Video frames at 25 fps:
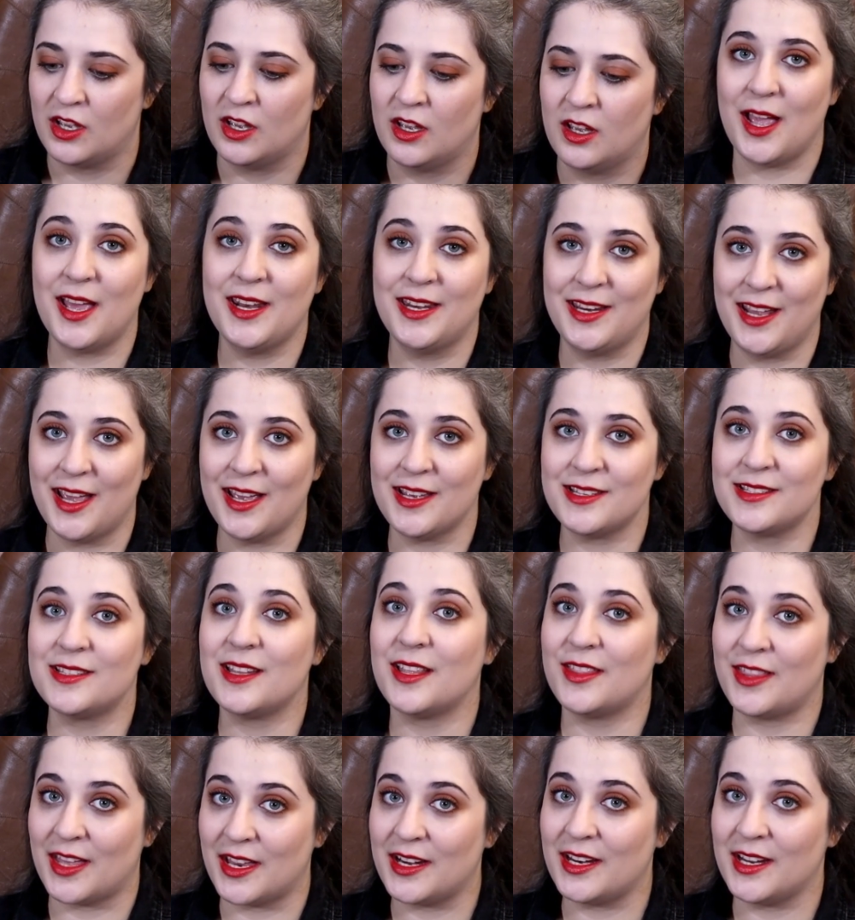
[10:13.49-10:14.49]
And yes,
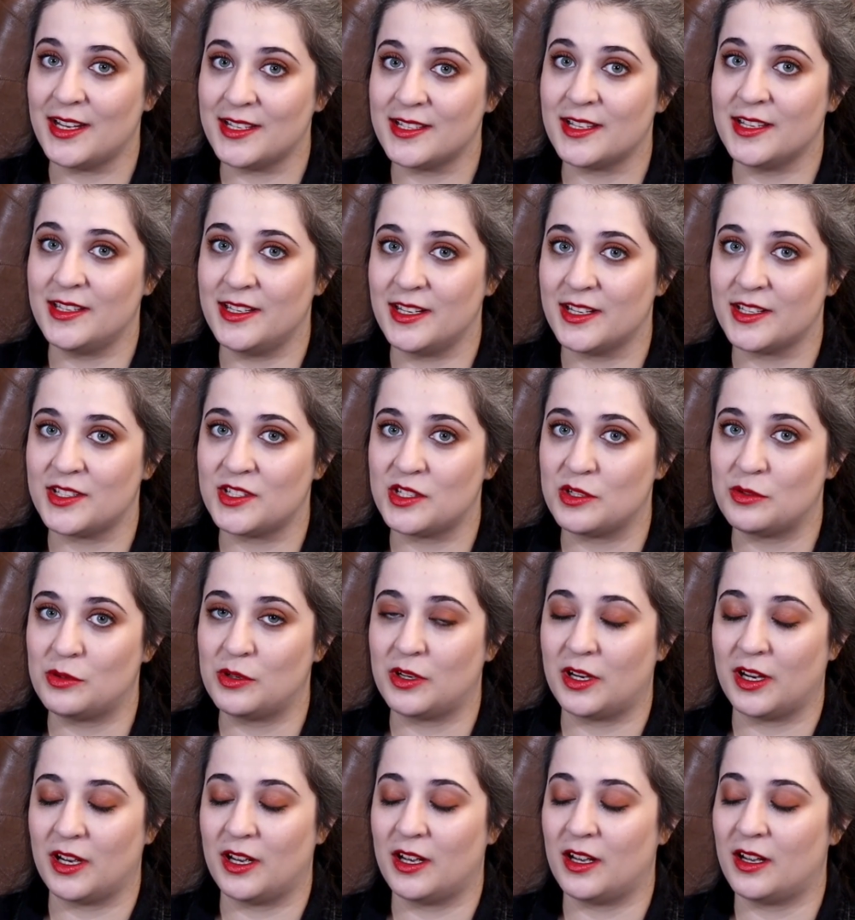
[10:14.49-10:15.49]
that is a
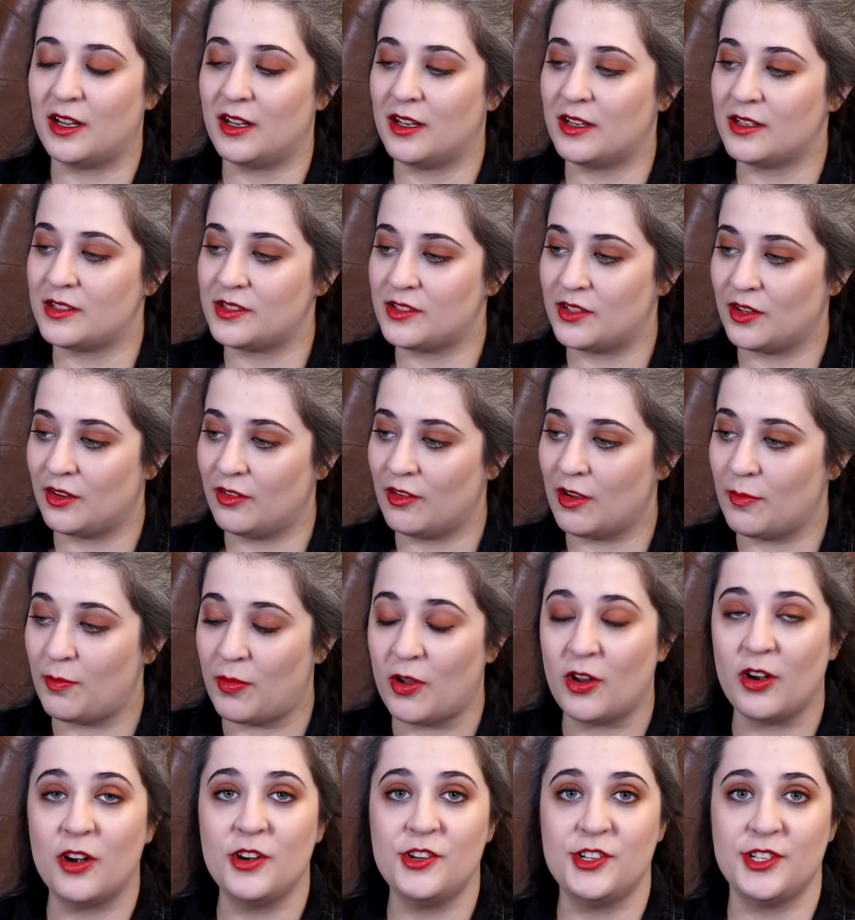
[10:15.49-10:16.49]
deerstalker, so
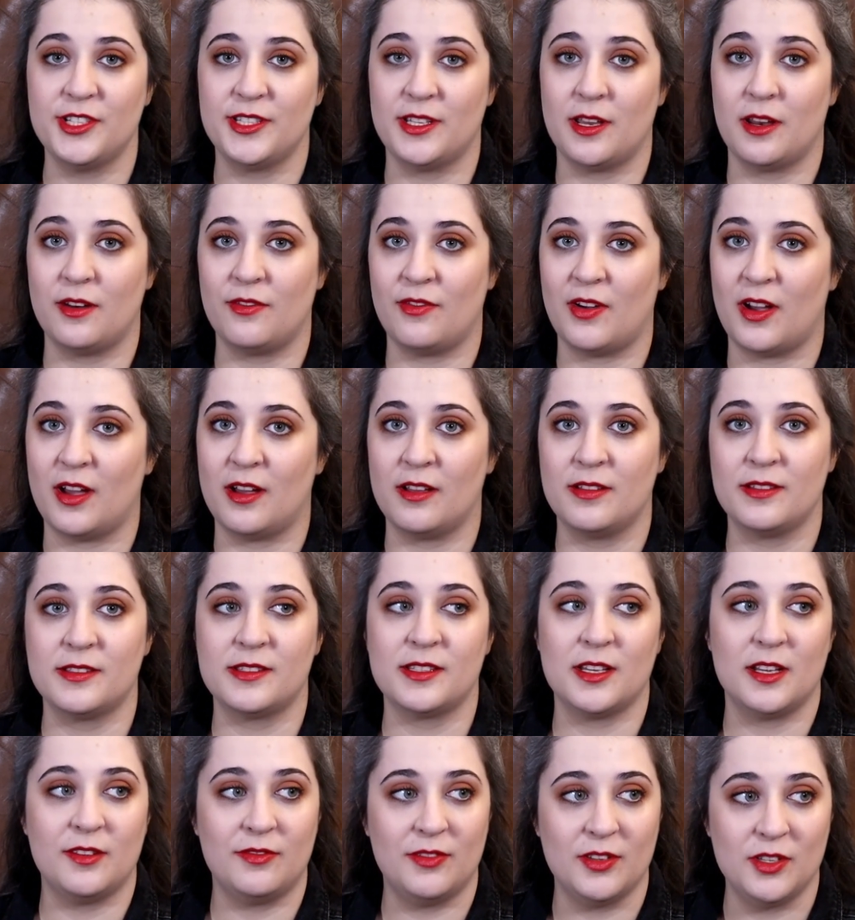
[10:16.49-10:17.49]
apologies in advance
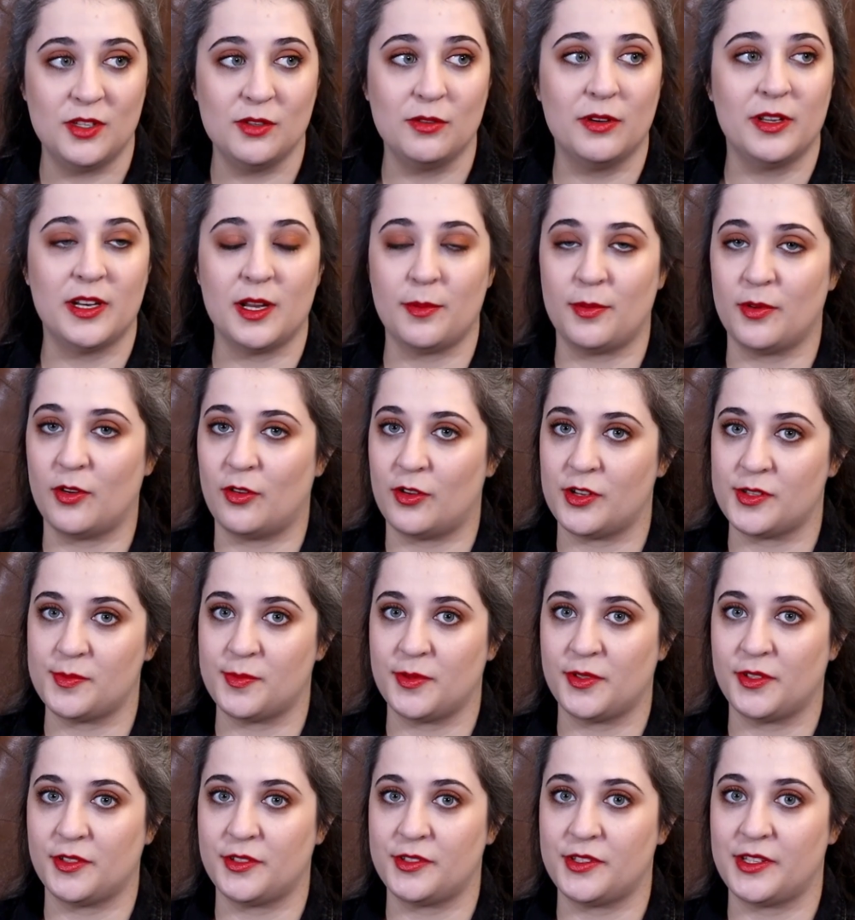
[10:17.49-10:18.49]
if you do end up in
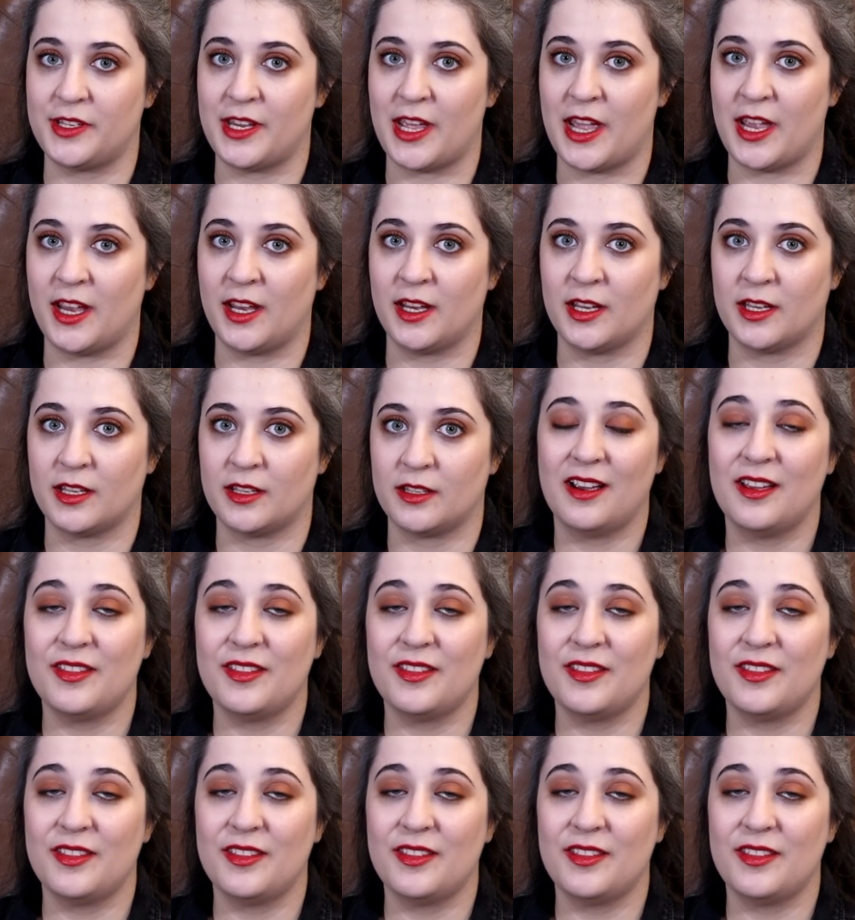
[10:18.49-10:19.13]
hospital today.